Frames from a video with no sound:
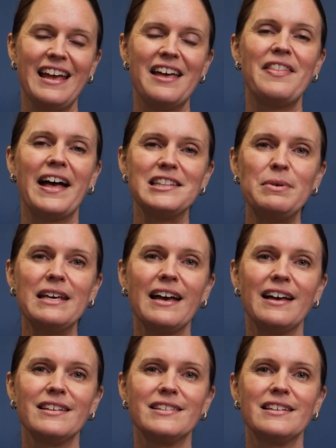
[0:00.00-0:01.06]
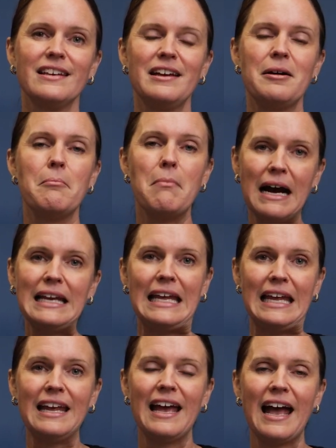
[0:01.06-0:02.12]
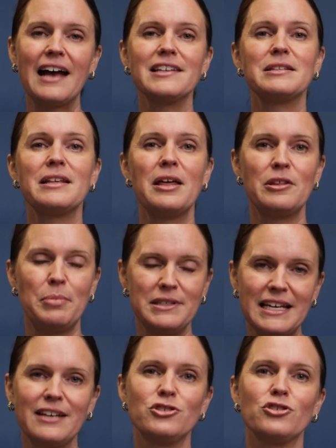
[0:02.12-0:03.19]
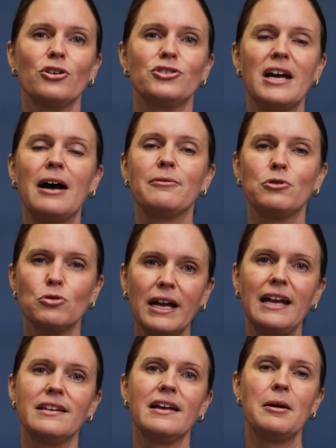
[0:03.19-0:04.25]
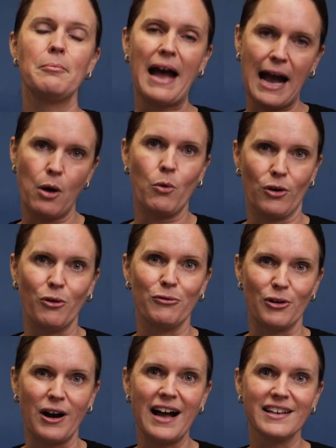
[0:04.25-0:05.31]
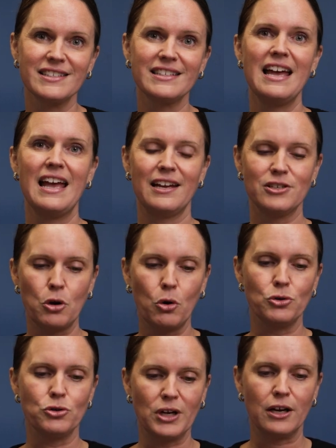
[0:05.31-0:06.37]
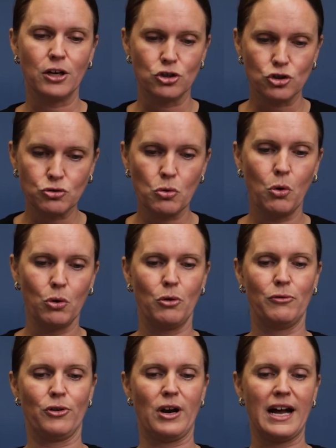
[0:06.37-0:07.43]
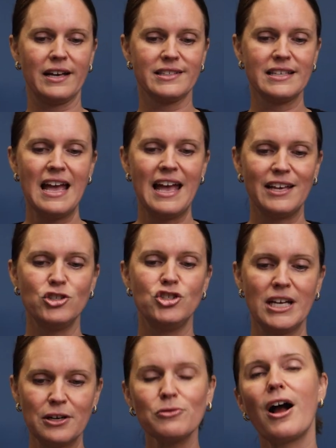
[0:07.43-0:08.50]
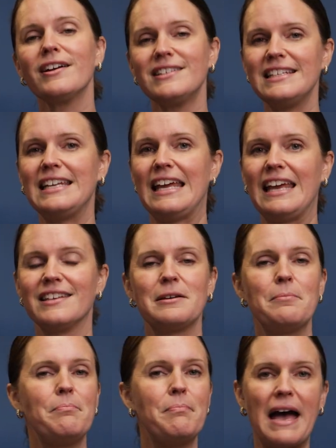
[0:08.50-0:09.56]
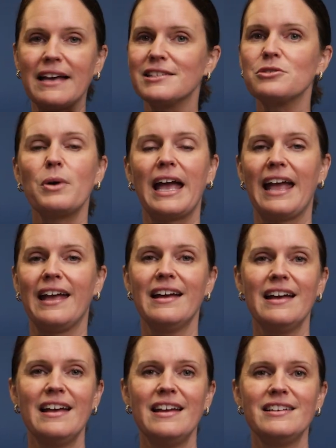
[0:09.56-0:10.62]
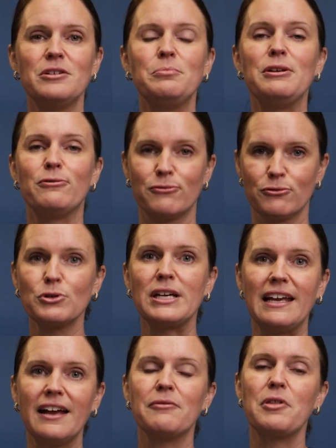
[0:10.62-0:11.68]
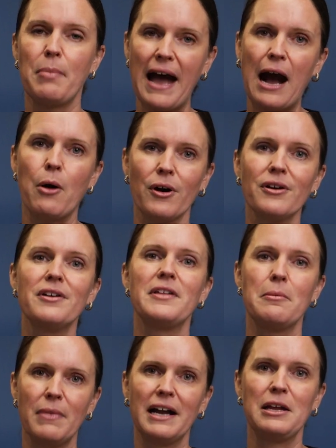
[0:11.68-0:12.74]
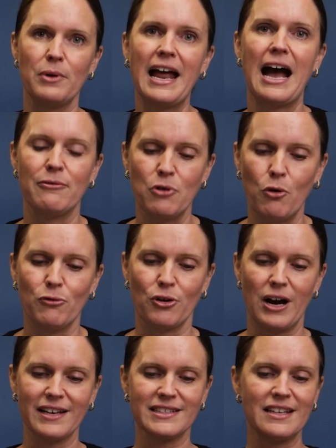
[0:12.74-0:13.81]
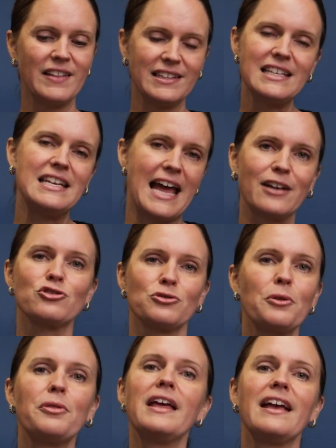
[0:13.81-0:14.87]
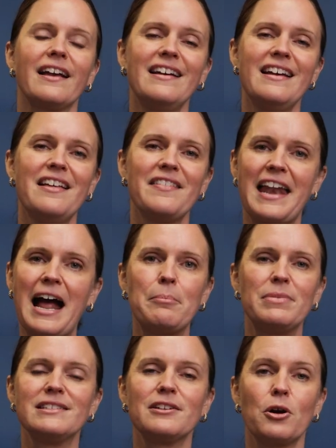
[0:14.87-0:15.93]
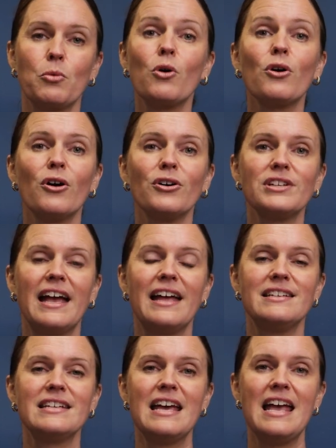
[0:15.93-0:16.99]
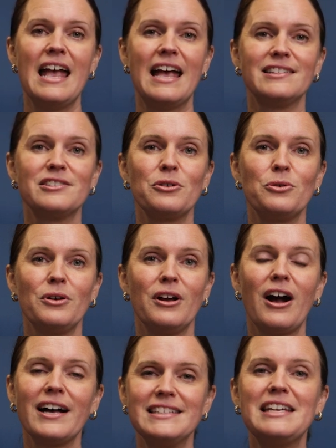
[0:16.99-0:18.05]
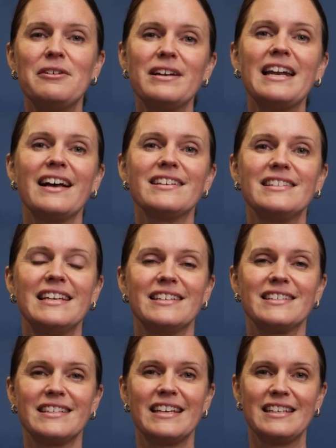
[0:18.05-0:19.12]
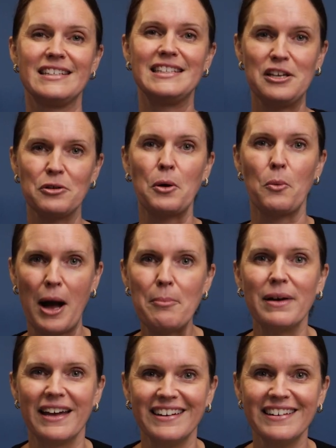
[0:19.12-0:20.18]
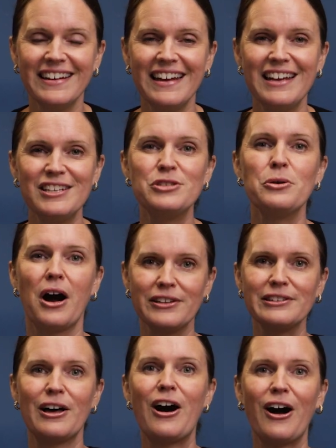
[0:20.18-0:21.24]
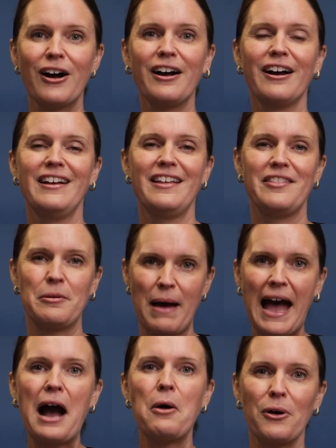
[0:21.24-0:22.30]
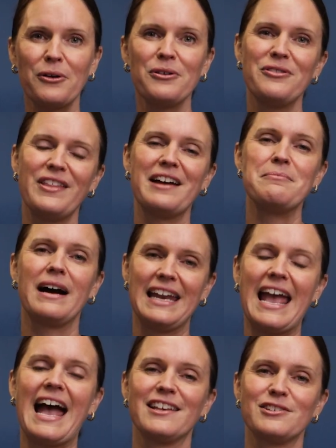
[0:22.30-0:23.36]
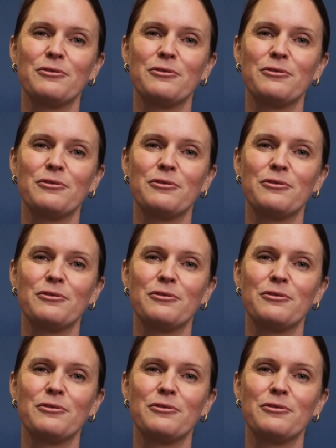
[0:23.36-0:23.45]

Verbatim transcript: And that's because money has the potential to have great power over us and to hold great control over us. And generosity is the best way to be free of the power that money would have over us. And that's a natural thing that happens in our world. And, and so God's given us this secret weapon to unlock the power that money has